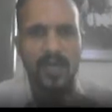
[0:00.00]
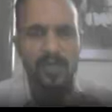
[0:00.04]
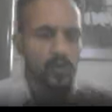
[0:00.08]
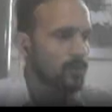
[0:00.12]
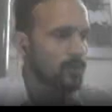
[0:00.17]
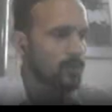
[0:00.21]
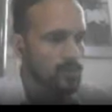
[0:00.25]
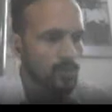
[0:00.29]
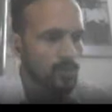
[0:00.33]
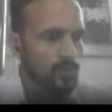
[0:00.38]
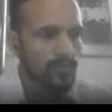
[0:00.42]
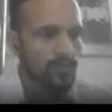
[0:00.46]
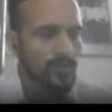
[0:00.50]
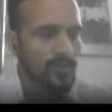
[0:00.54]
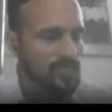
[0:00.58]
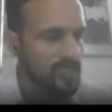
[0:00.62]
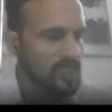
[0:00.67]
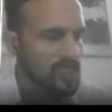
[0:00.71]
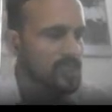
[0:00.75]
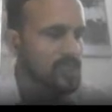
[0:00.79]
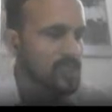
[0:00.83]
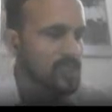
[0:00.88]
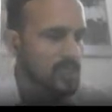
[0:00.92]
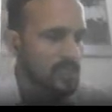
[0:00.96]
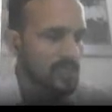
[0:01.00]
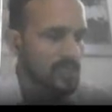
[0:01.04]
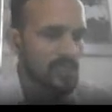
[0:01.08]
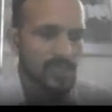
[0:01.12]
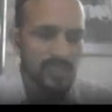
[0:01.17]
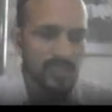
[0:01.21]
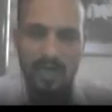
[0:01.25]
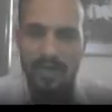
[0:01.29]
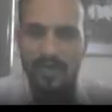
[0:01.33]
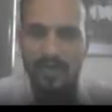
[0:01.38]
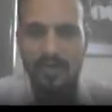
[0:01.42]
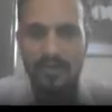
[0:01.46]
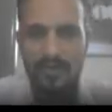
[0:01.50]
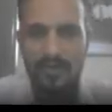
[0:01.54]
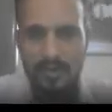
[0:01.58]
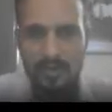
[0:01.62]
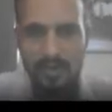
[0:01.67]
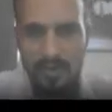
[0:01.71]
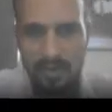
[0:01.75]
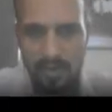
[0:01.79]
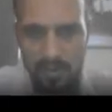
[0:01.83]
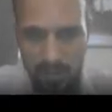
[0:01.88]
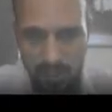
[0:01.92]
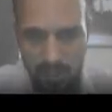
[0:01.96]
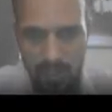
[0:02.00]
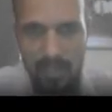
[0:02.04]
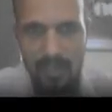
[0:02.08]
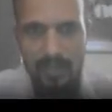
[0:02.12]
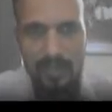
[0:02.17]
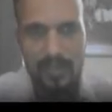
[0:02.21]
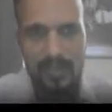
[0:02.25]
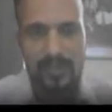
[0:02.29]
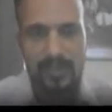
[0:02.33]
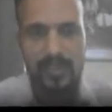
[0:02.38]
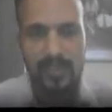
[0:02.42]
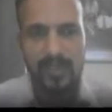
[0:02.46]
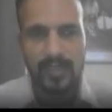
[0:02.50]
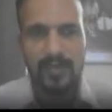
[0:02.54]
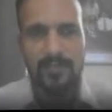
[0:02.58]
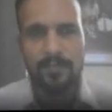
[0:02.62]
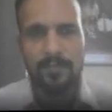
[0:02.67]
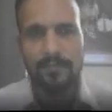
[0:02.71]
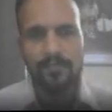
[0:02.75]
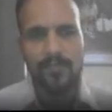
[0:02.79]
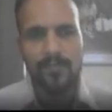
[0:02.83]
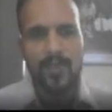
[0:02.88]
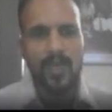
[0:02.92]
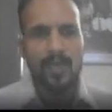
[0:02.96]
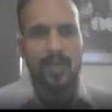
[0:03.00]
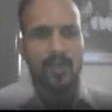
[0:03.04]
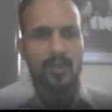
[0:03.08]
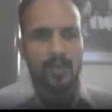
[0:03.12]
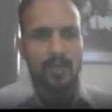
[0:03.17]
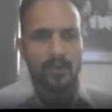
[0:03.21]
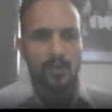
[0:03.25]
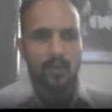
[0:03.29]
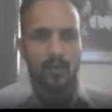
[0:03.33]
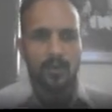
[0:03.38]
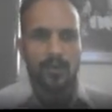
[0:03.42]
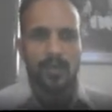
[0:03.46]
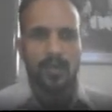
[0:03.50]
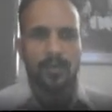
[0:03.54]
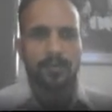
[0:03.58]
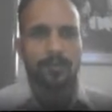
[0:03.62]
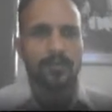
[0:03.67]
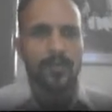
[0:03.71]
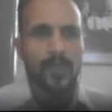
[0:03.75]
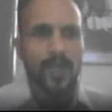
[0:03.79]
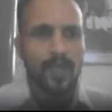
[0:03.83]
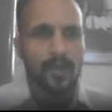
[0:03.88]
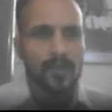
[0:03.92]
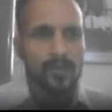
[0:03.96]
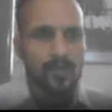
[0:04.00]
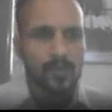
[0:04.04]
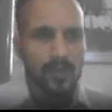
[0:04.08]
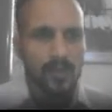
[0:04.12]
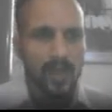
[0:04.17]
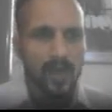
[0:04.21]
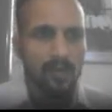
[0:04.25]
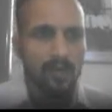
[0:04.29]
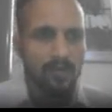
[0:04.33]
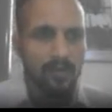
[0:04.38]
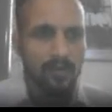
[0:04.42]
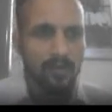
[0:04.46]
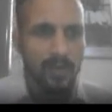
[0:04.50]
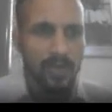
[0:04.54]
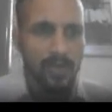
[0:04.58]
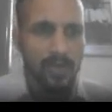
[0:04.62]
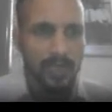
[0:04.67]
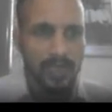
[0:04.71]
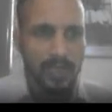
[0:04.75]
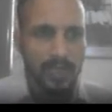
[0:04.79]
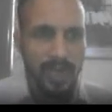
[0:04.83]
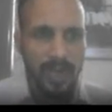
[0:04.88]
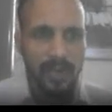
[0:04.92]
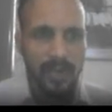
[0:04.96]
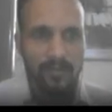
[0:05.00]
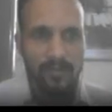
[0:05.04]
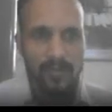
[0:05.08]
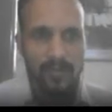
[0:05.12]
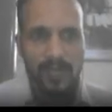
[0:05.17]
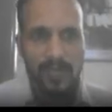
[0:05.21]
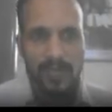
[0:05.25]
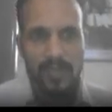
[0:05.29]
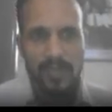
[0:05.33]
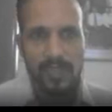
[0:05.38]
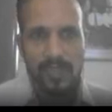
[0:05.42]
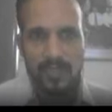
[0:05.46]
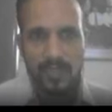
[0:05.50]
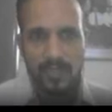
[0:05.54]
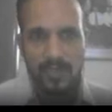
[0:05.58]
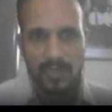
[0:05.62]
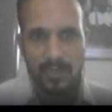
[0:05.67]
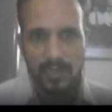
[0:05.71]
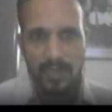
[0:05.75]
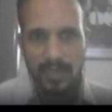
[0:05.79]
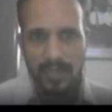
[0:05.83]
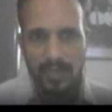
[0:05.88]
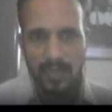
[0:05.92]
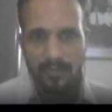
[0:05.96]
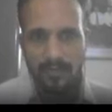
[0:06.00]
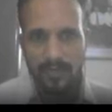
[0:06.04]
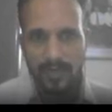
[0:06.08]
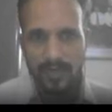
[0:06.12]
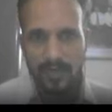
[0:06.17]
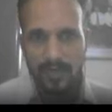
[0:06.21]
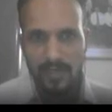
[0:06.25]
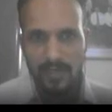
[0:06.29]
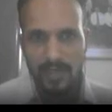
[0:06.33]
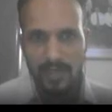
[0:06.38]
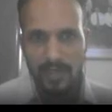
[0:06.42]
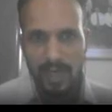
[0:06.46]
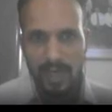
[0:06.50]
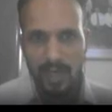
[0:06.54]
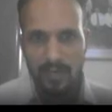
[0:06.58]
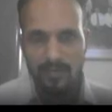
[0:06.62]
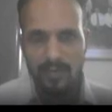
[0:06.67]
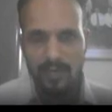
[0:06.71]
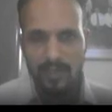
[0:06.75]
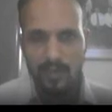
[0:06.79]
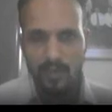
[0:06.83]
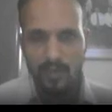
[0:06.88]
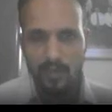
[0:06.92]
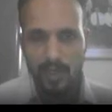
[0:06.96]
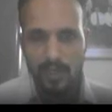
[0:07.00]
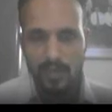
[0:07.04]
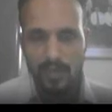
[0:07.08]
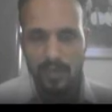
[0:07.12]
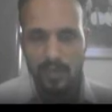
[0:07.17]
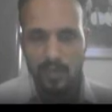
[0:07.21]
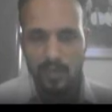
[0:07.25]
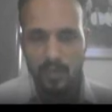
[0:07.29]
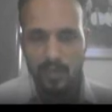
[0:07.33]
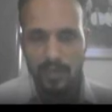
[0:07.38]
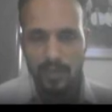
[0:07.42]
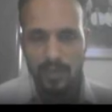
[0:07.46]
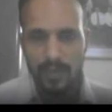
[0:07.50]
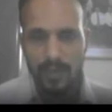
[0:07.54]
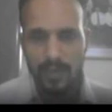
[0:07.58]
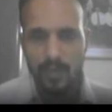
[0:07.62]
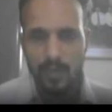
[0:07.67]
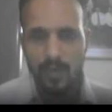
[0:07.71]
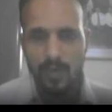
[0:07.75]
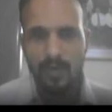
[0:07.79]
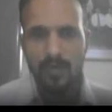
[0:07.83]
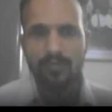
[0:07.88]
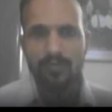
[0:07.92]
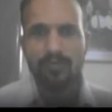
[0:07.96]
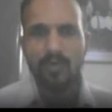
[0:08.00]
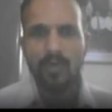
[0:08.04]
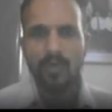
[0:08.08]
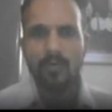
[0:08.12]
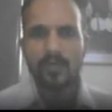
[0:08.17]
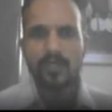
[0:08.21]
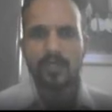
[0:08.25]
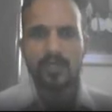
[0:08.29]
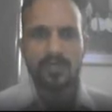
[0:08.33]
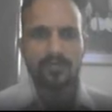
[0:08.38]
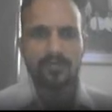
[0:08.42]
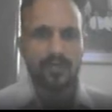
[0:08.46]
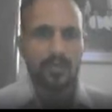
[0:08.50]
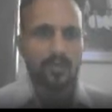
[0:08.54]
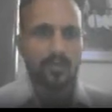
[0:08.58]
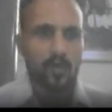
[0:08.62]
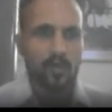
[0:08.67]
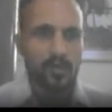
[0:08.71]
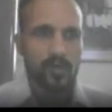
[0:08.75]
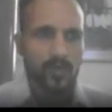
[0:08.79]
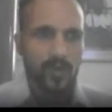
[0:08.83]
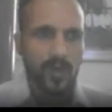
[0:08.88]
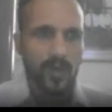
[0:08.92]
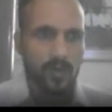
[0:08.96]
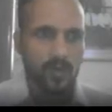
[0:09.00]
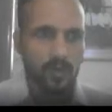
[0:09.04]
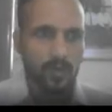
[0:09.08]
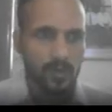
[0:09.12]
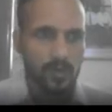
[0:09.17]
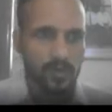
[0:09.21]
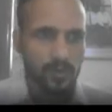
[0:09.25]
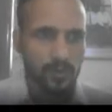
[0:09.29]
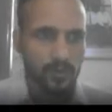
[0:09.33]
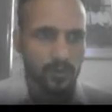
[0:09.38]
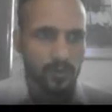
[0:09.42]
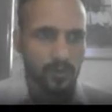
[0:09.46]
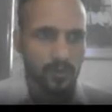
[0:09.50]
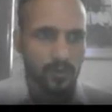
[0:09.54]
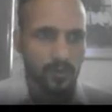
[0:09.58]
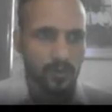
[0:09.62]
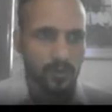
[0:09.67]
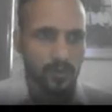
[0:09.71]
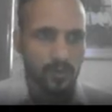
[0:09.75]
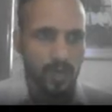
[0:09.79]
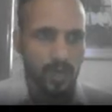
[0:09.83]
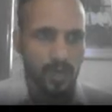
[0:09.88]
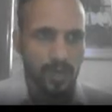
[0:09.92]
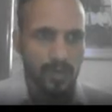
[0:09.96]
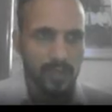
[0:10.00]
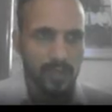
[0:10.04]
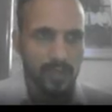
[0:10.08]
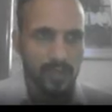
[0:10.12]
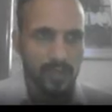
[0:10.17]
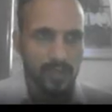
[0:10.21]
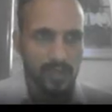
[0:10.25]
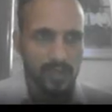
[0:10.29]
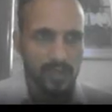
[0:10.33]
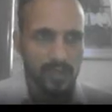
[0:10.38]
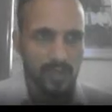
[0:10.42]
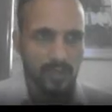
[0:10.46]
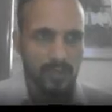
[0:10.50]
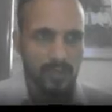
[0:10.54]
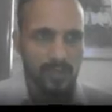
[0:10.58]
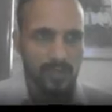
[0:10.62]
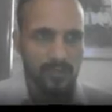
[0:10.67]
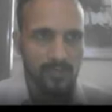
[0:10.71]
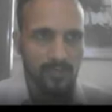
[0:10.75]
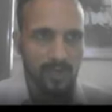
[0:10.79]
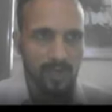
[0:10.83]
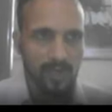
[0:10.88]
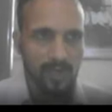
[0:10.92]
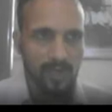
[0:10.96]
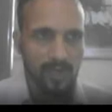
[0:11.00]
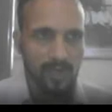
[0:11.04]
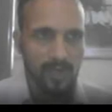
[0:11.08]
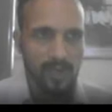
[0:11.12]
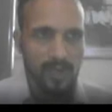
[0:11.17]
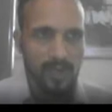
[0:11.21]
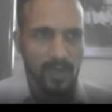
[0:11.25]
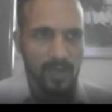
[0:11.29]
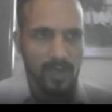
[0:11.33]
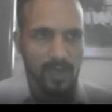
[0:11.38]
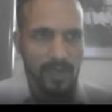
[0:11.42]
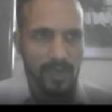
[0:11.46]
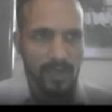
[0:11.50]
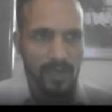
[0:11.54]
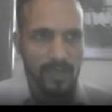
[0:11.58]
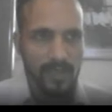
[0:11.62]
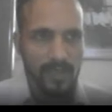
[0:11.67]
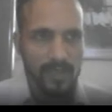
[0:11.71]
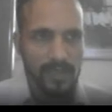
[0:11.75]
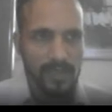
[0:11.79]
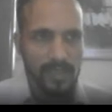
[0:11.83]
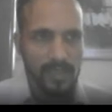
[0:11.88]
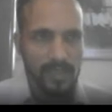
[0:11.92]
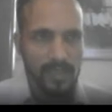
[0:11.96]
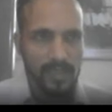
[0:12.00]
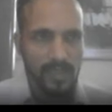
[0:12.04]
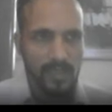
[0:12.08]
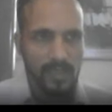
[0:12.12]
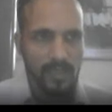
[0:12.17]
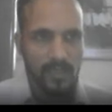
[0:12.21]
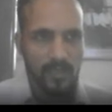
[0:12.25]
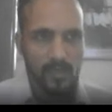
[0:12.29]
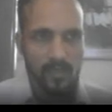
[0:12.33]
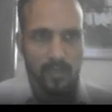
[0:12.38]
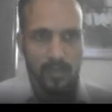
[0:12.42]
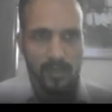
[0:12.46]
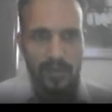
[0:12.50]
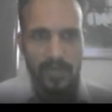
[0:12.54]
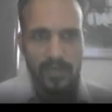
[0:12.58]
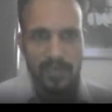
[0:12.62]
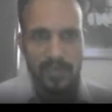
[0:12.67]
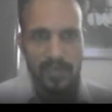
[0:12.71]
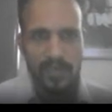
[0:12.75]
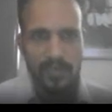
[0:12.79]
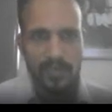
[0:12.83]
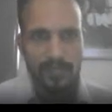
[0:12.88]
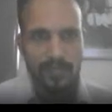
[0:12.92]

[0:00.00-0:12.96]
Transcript: Stephen Boltzmann law. So we just start this thing. Okay. So now we will derive derive the Newton's cooling law from Stephen Boltzmann law. So I just save this file and just see the new page.